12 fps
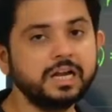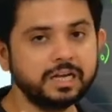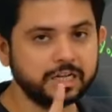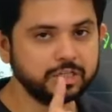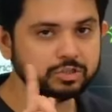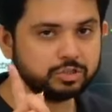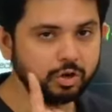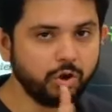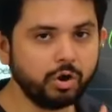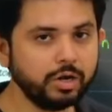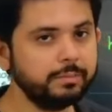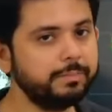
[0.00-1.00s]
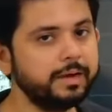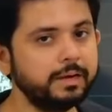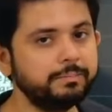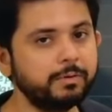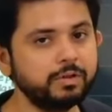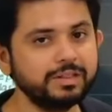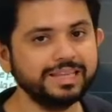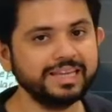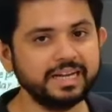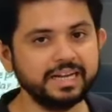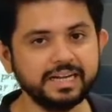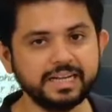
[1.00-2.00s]
does not depend upon the
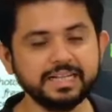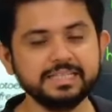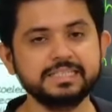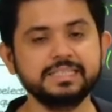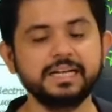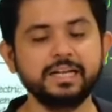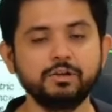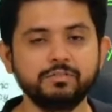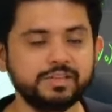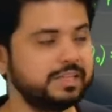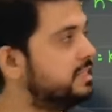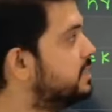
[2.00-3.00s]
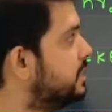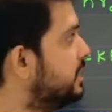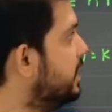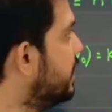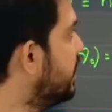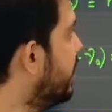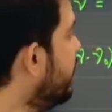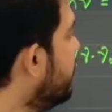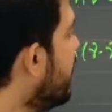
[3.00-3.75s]
intensity of the incident light,